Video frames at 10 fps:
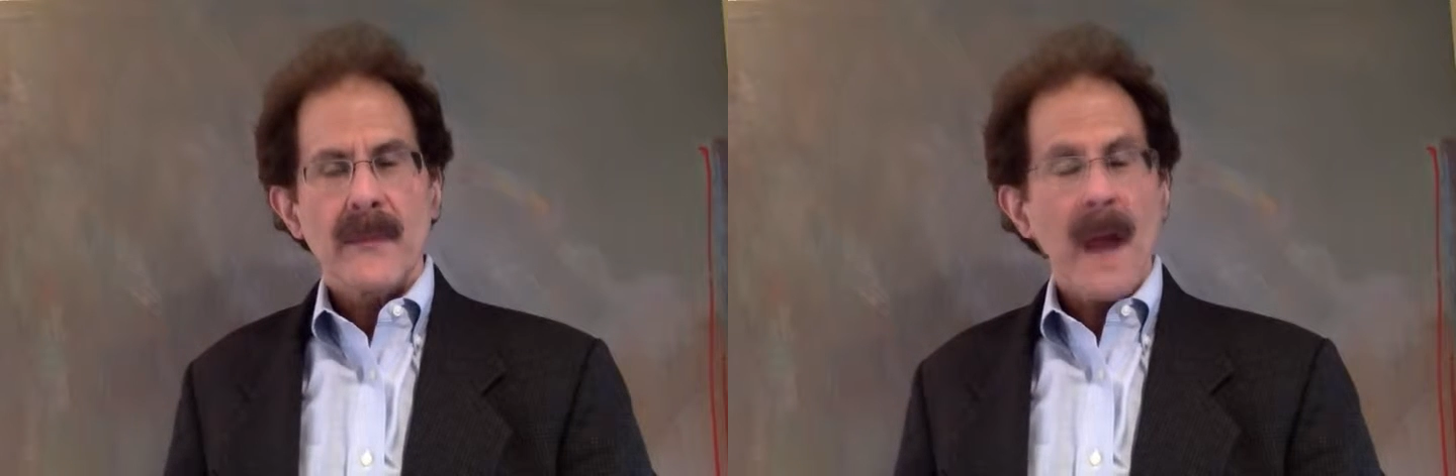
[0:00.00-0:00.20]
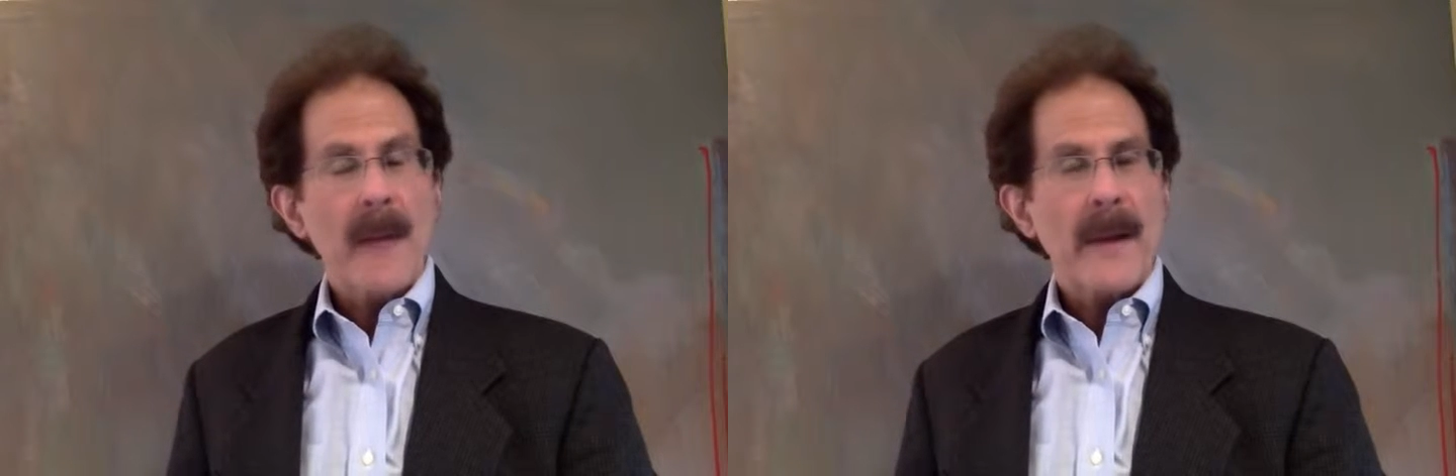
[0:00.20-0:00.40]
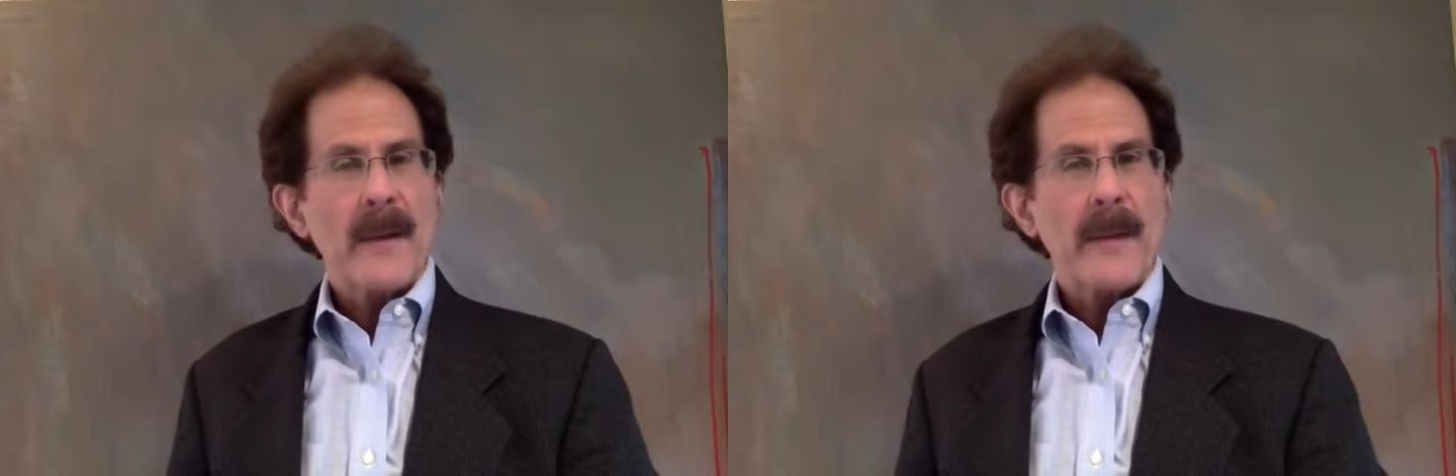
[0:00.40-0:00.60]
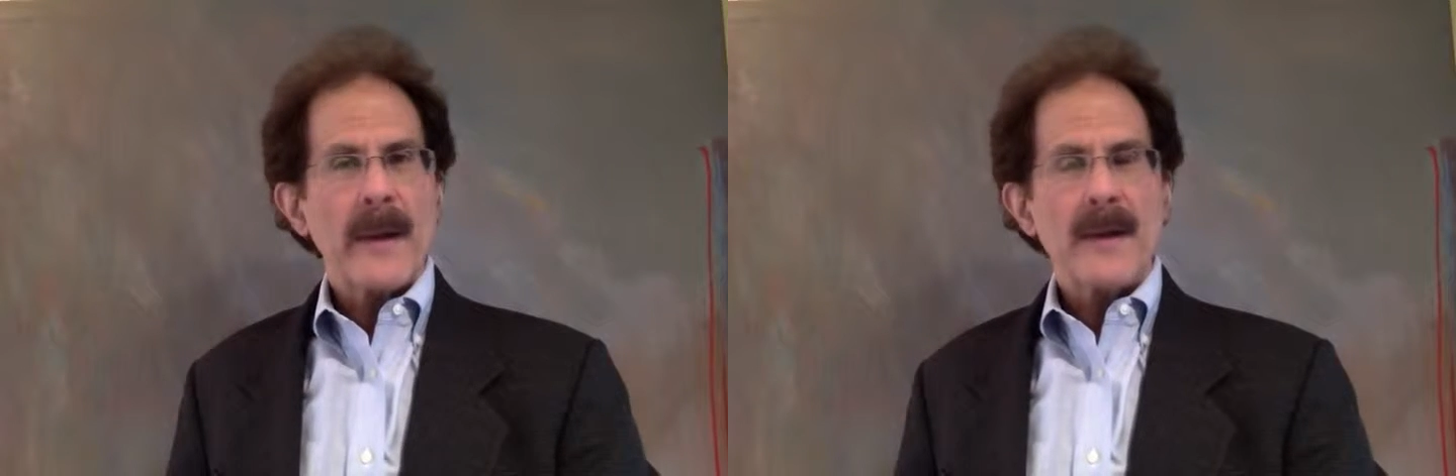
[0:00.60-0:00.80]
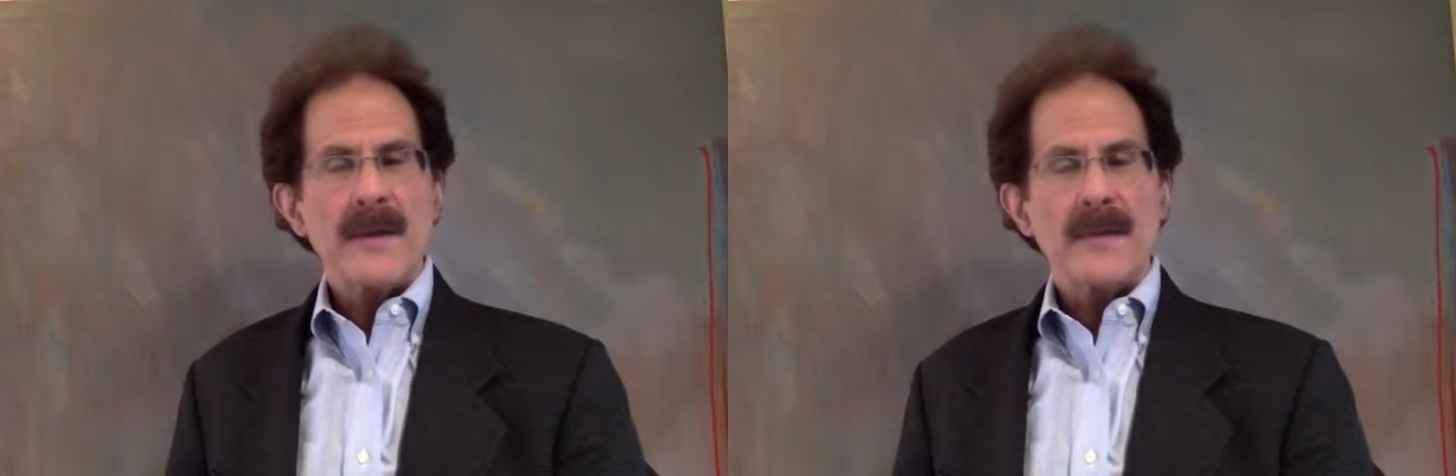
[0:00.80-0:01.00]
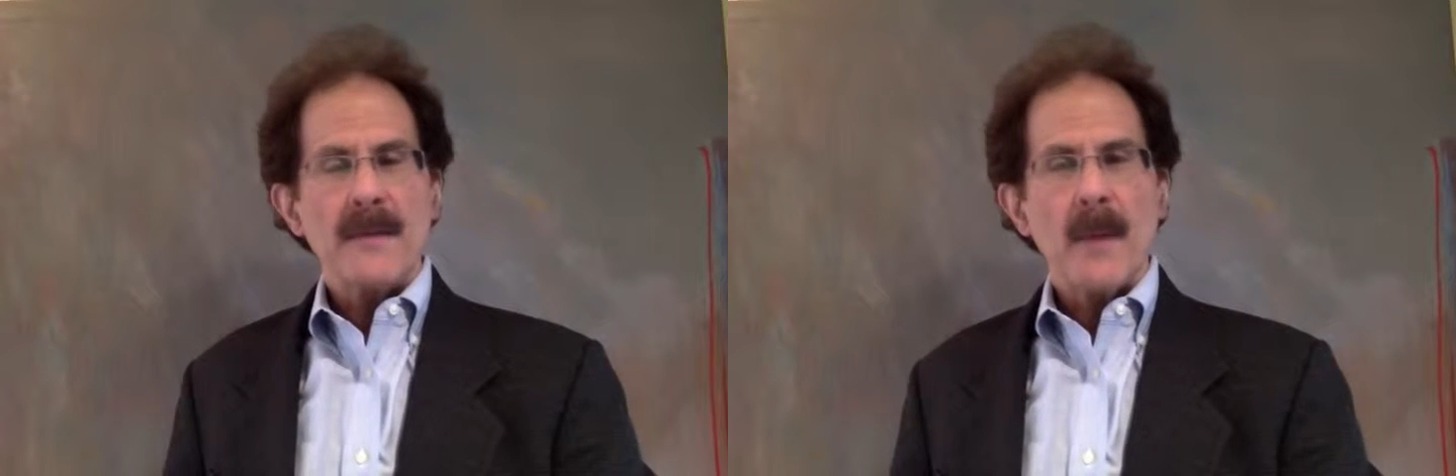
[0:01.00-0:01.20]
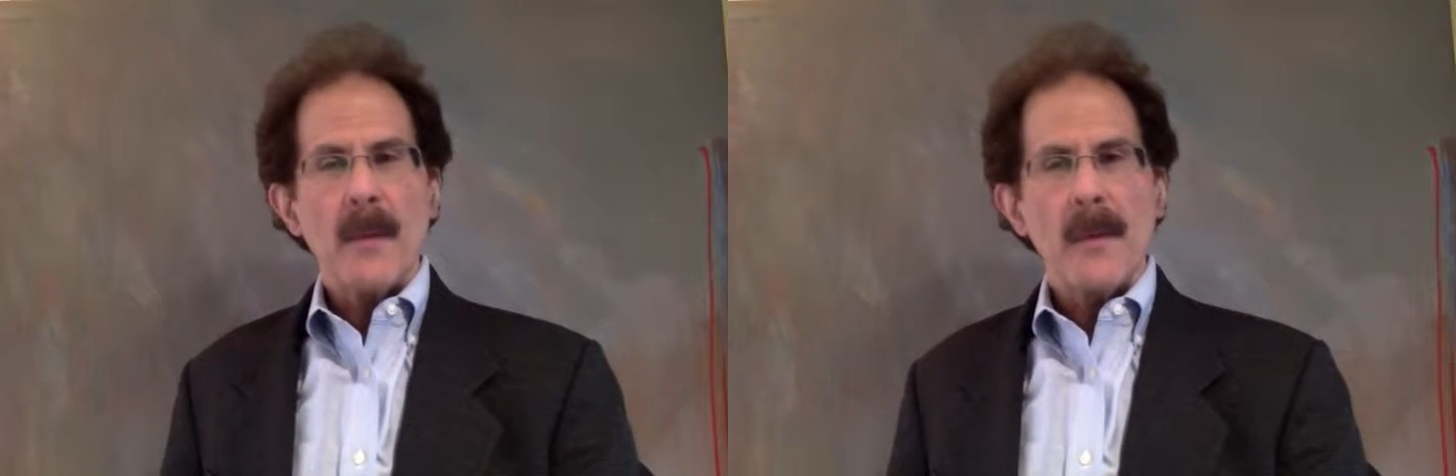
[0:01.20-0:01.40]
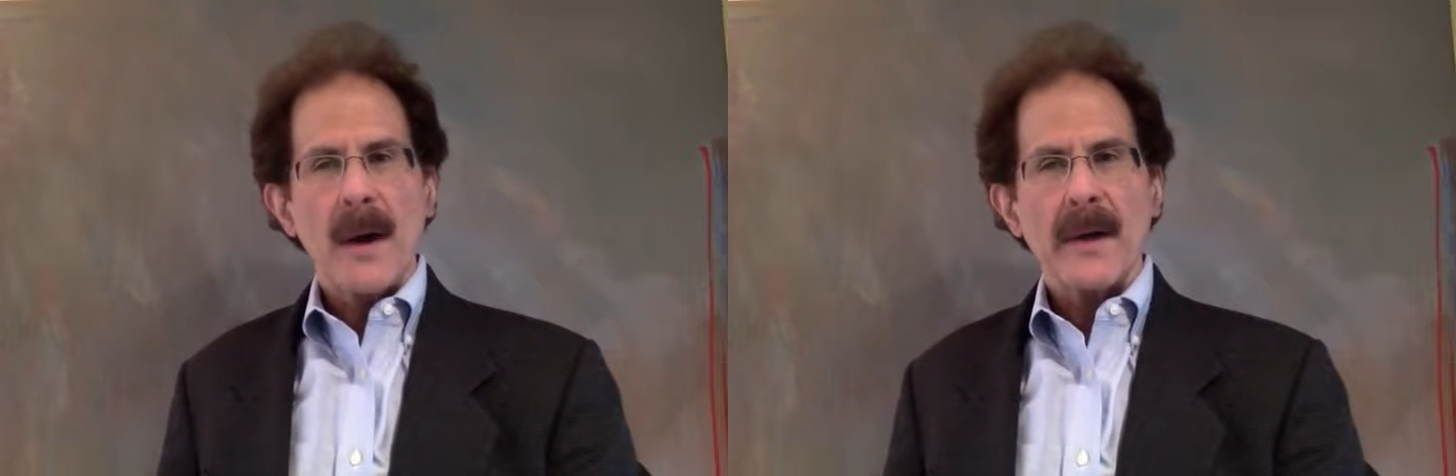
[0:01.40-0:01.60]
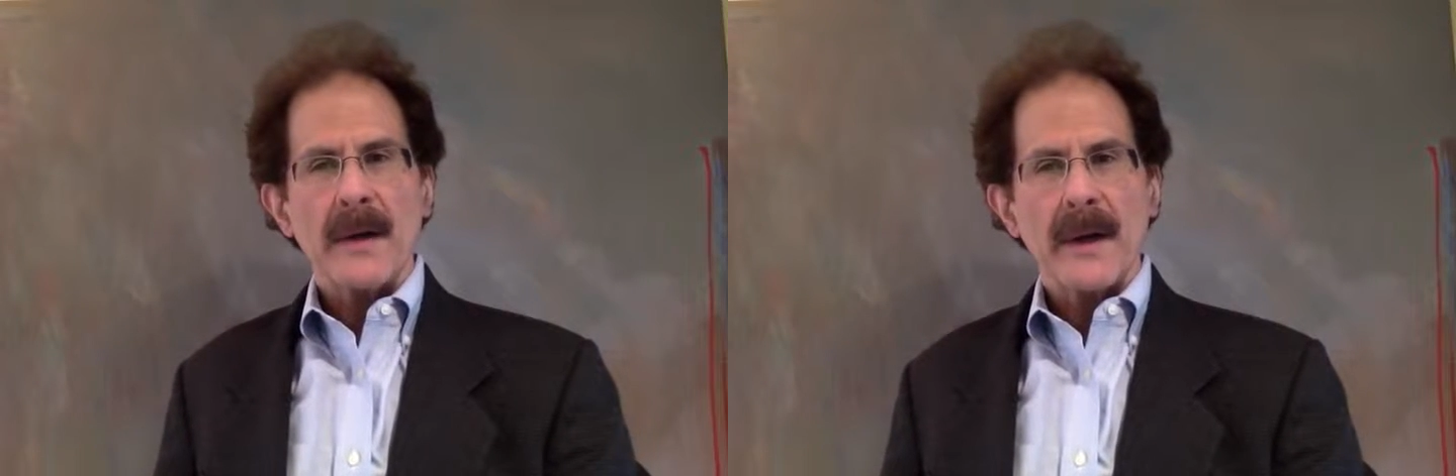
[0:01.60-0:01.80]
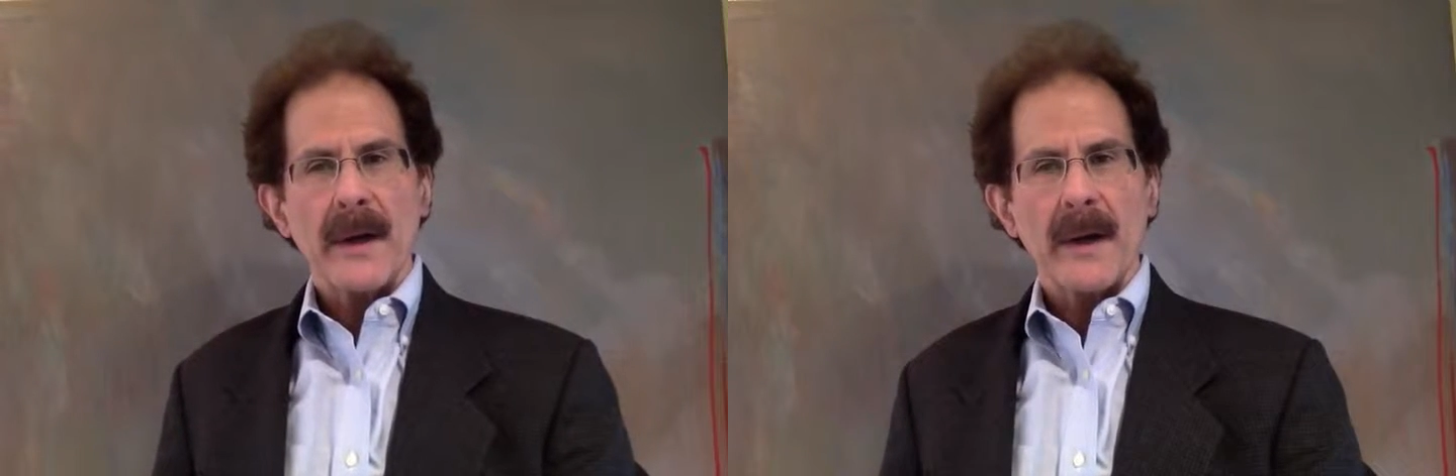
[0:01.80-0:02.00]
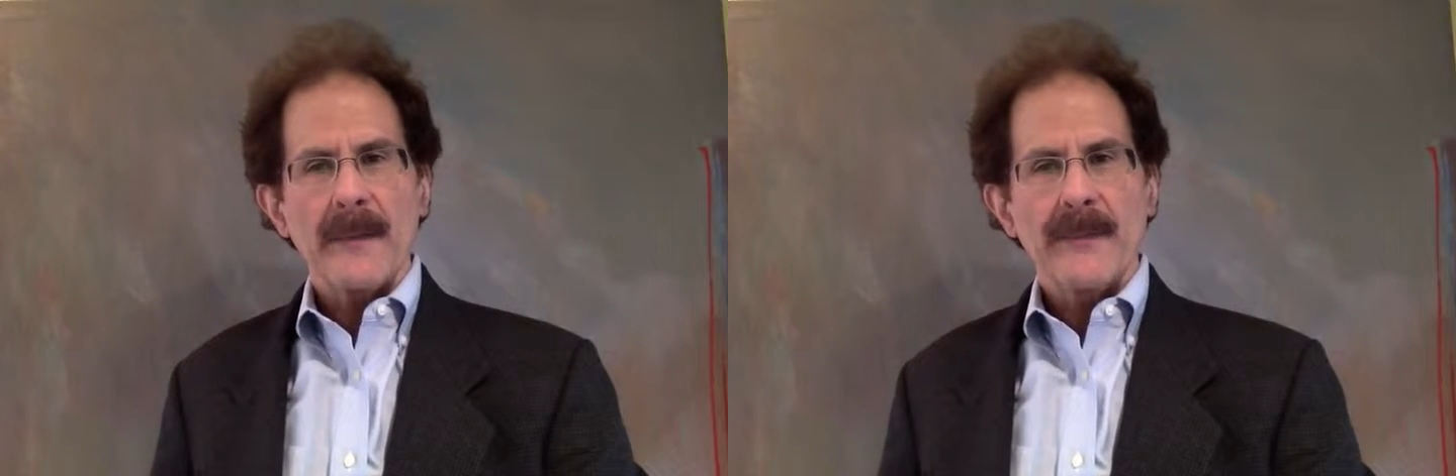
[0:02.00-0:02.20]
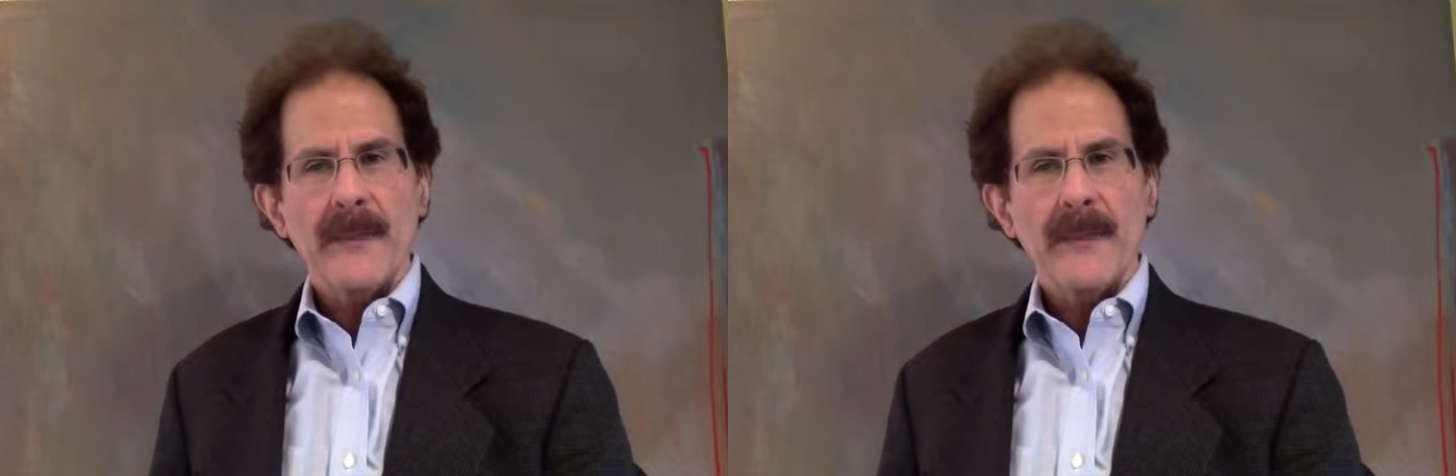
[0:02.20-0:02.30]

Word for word: Hi, Michael Barris of Mobile Marketer here.